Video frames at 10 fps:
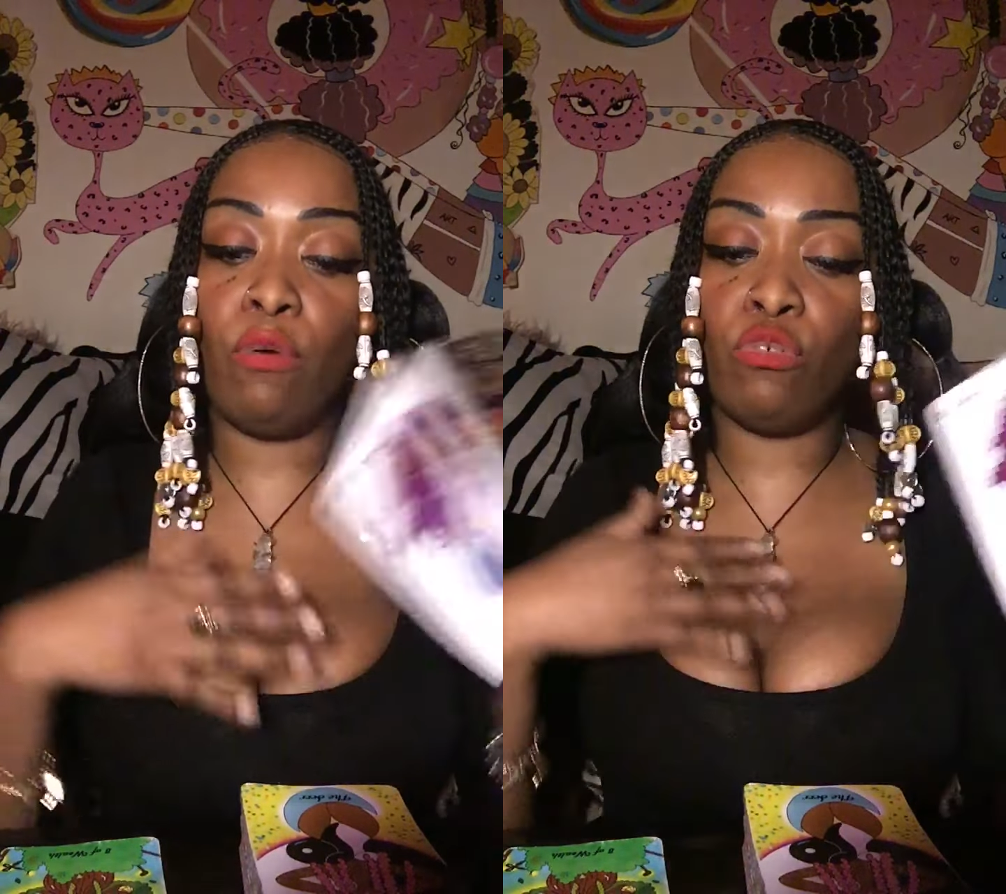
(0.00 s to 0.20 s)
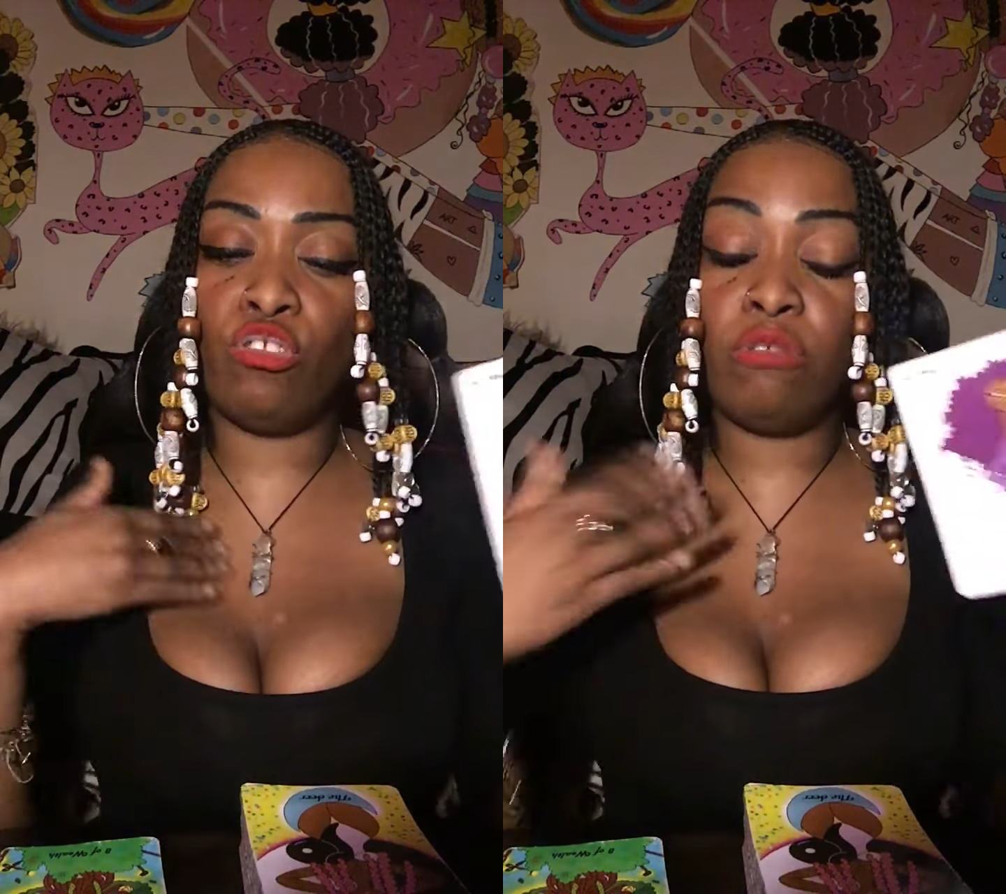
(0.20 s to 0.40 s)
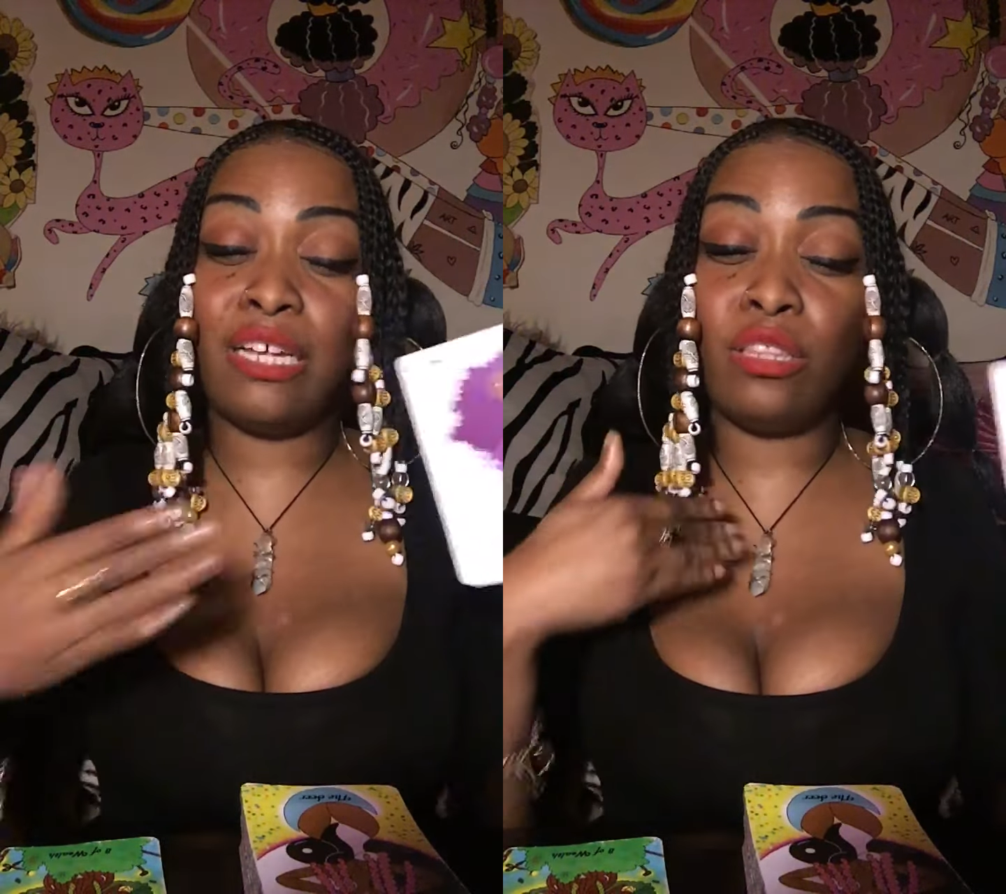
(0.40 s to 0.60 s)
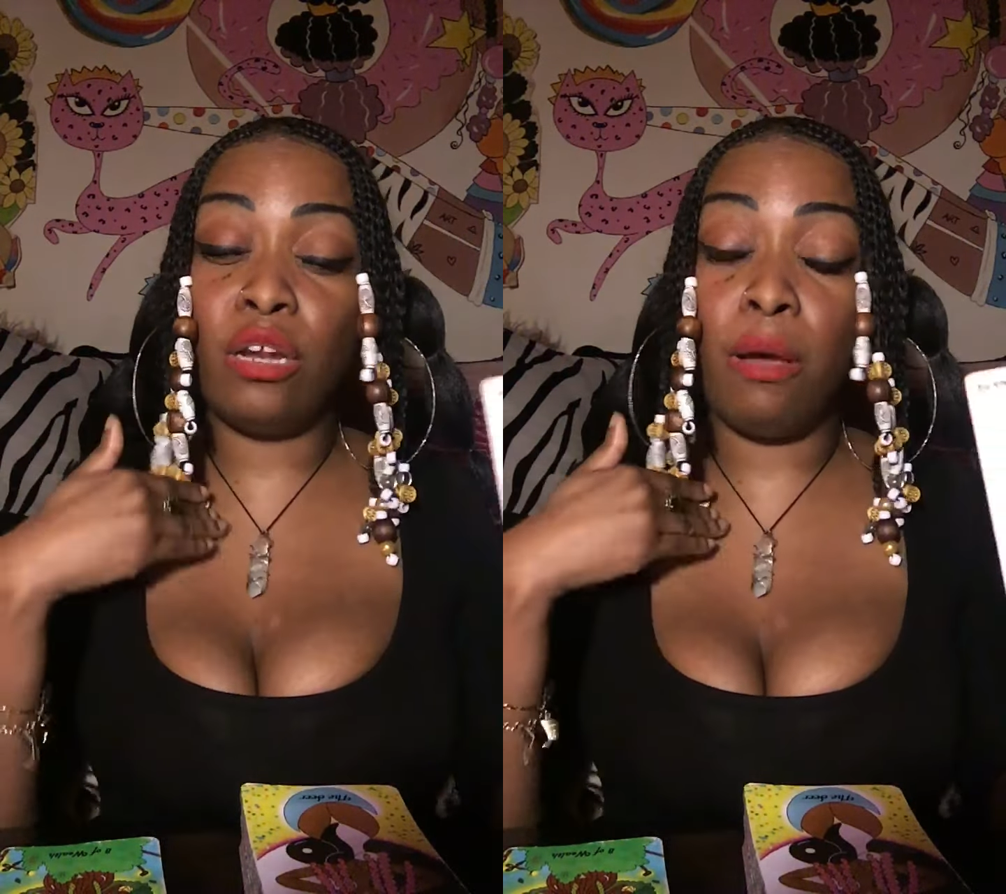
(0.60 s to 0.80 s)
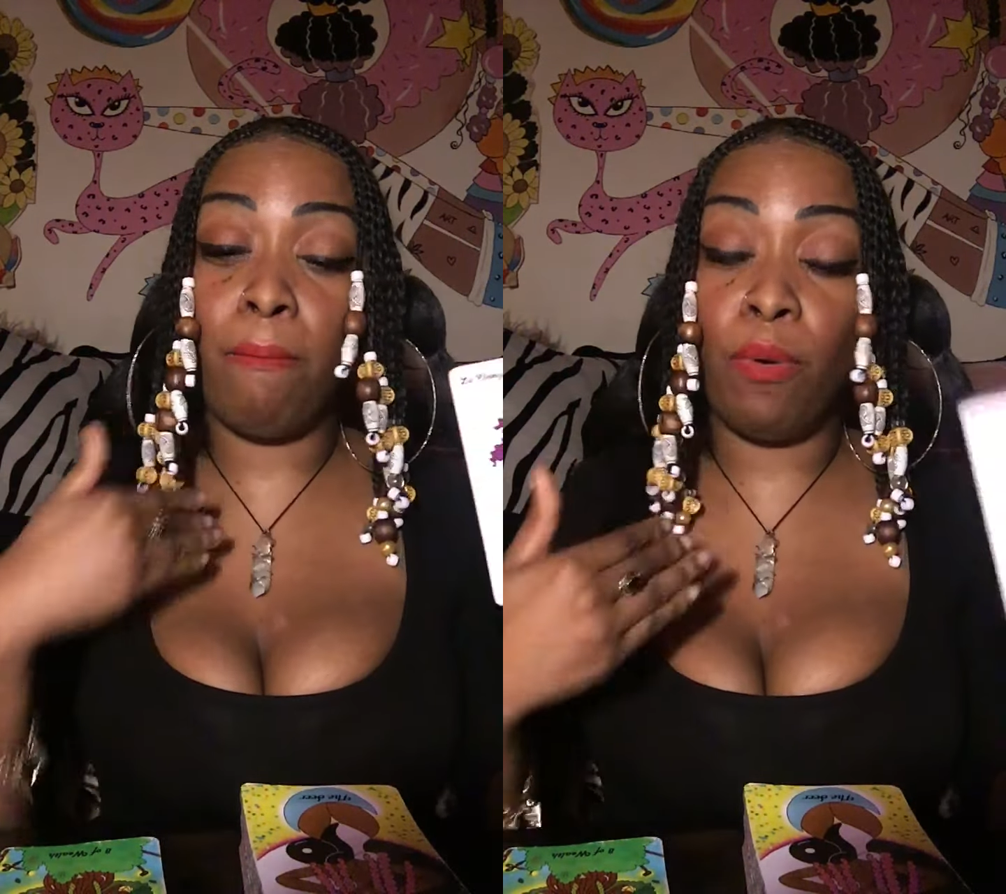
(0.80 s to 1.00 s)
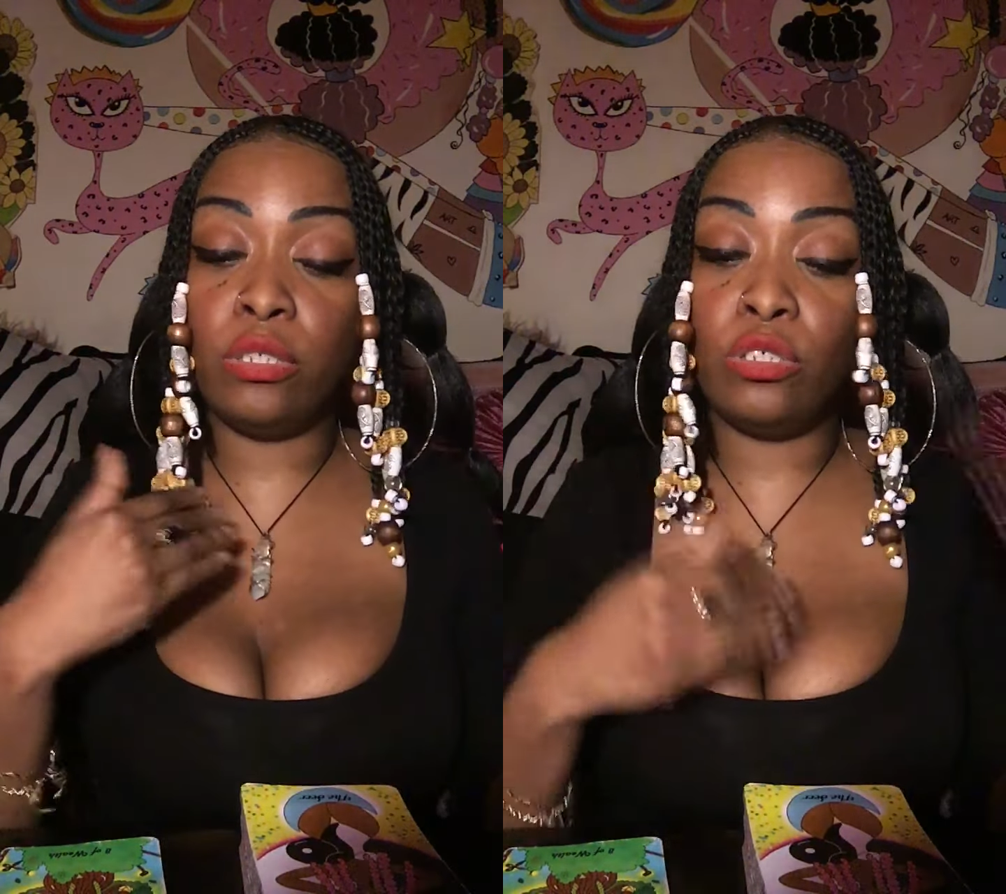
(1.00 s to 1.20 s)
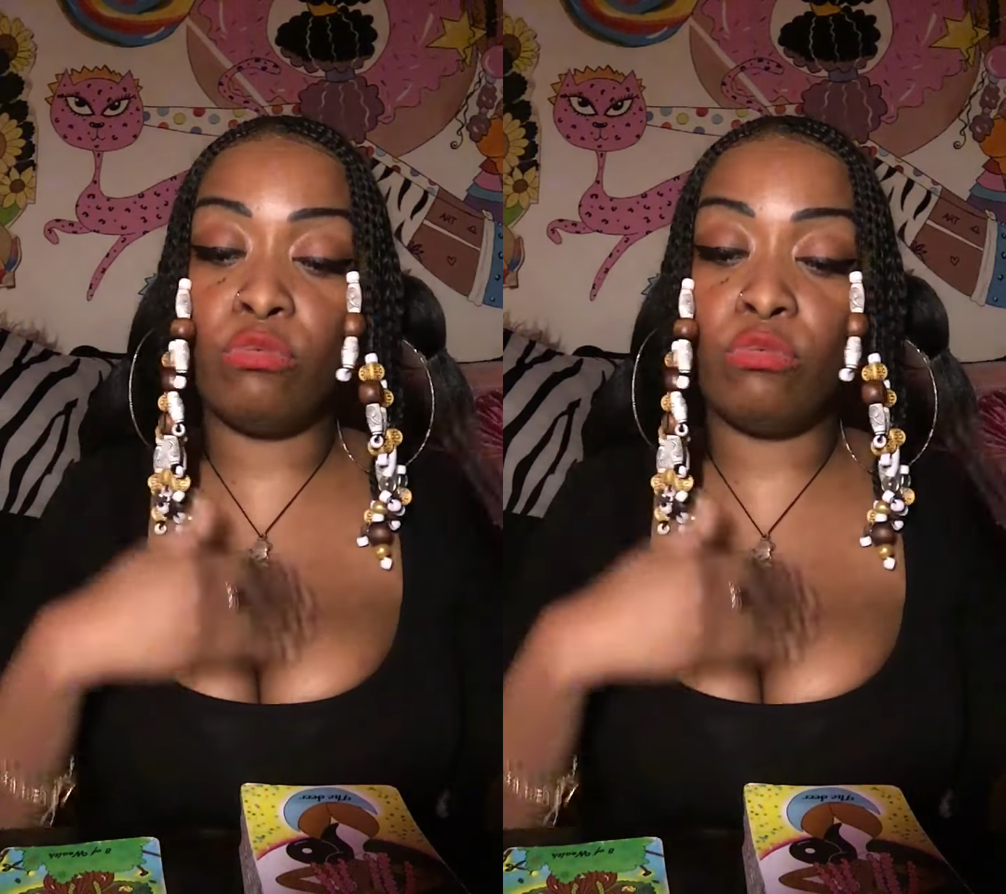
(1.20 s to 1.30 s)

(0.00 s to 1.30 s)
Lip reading: Or strengthen a bond,